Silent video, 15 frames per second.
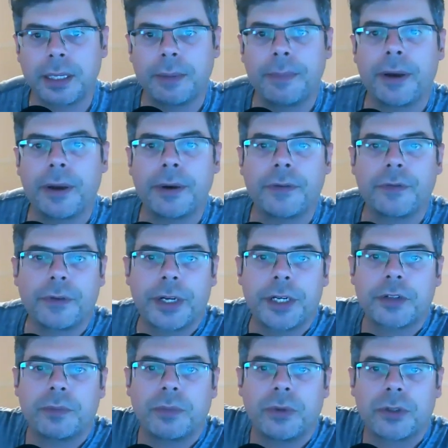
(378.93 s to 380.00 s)
the amount of
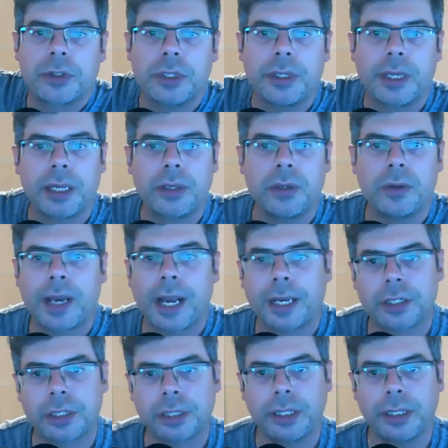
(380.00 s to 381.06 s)
range of motion that you
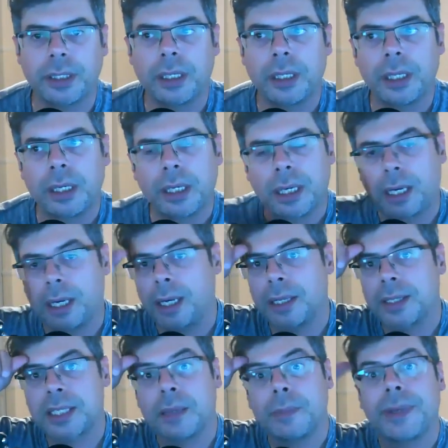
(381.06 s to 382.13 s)
actually,
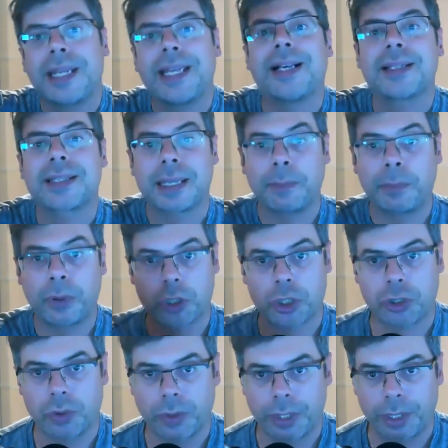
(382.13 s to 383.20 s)
somebody else can
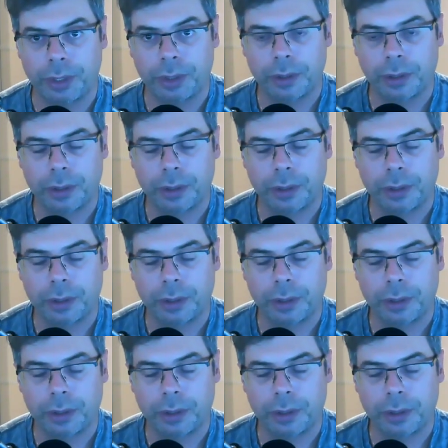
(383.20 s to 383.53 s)
put you in,